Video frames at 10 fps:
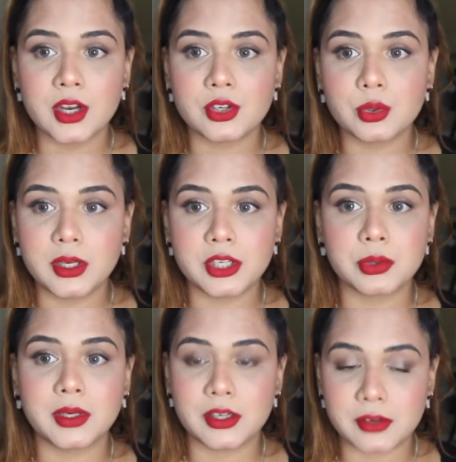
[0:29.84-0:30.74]
truly
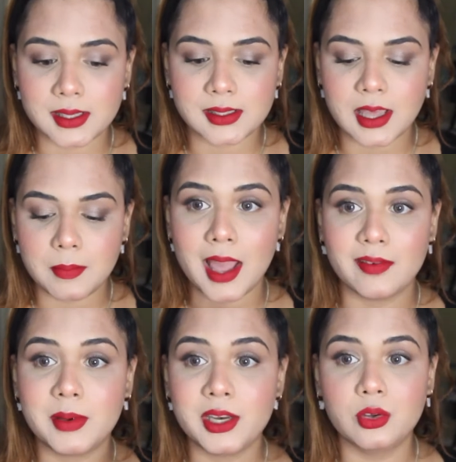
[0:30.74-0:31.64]
trust them. I
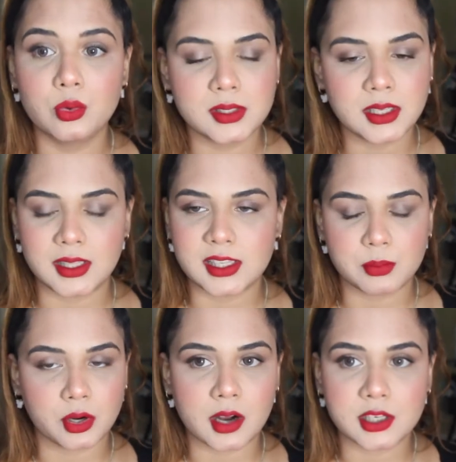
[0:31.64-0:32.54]
have been using these
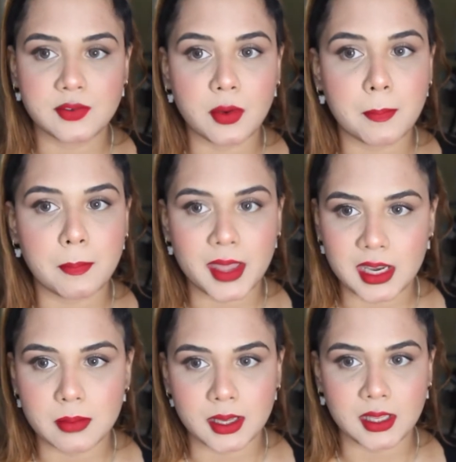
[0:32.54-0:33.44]
products for
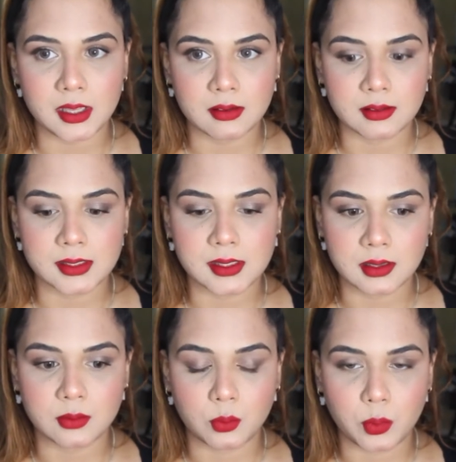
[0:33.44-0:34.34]
many years,
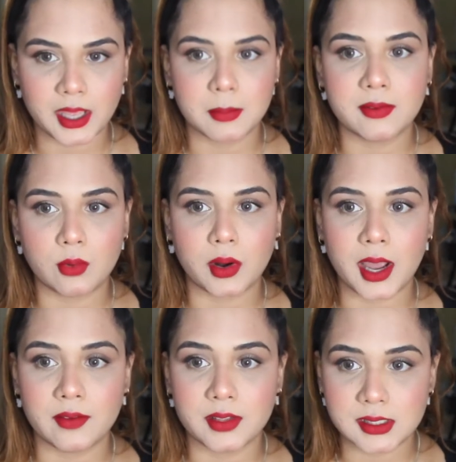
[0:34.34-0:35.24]
way before
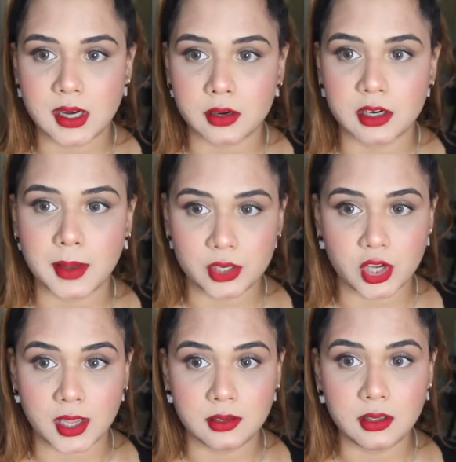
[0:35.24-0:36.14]
I even started my
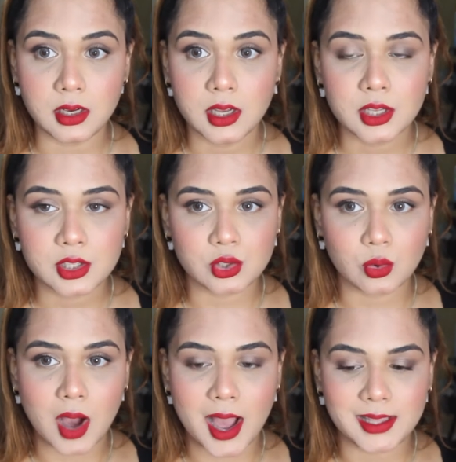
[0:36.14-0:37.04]
channel,
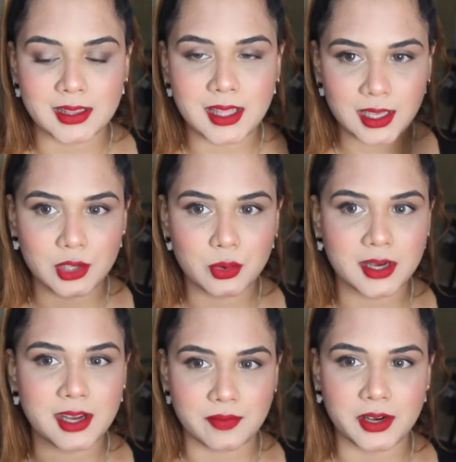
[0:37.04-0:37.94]
so I think you
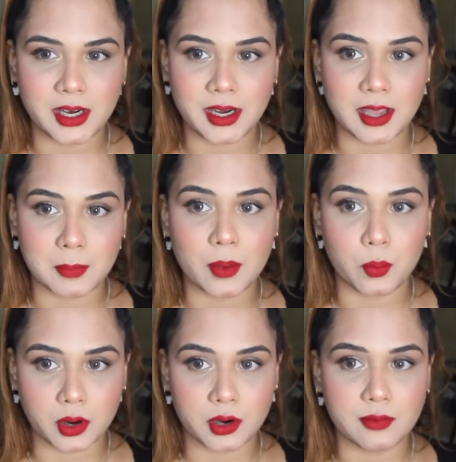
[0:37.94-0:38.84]
can definitely take my
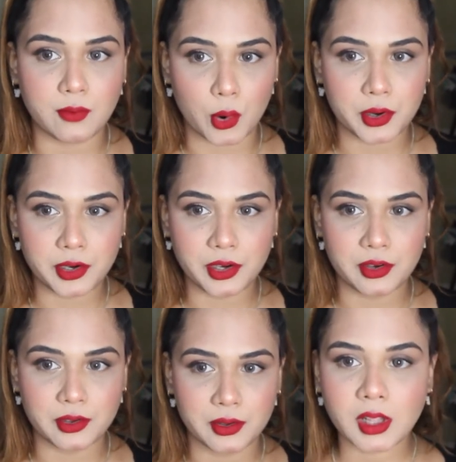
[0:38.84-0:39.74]
word for it.
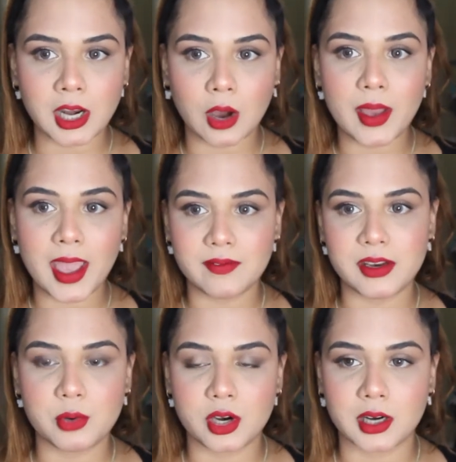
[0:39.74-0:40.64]
Now,
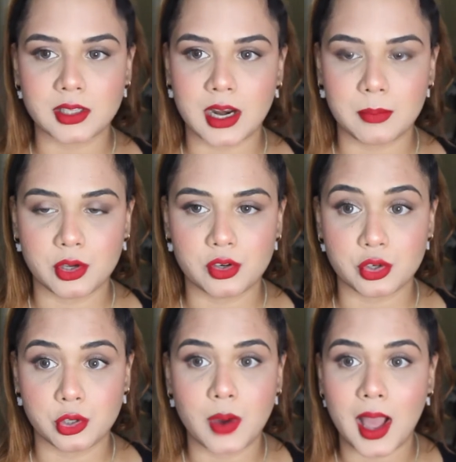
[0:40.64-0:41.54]
every product that I'm going to
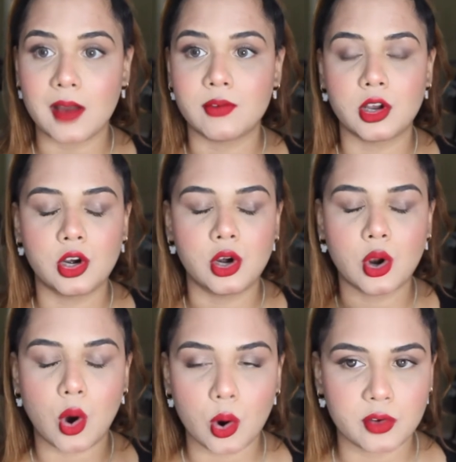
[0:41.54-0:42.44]
show you, I have a
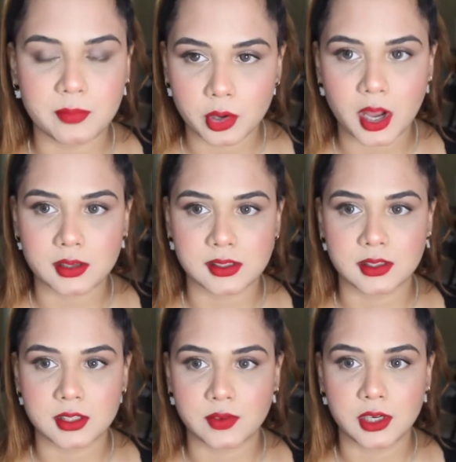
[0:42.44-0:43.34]
lot of products
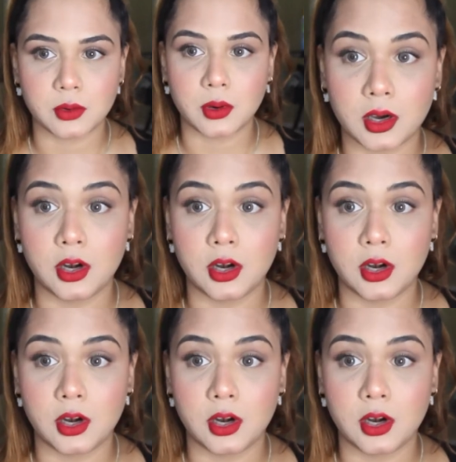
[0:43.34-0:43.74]
in this video, a